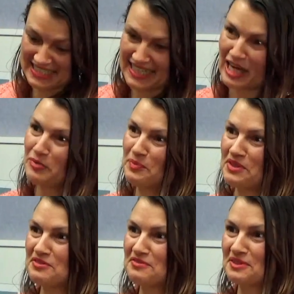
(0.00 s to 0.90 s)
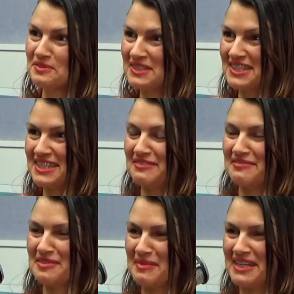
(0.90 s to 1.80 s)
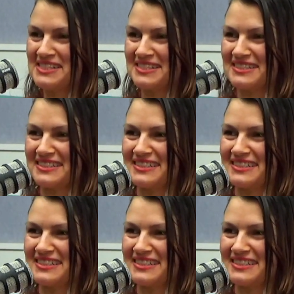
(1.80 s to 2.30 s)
And it did. It helped with the fluid, the inflammation.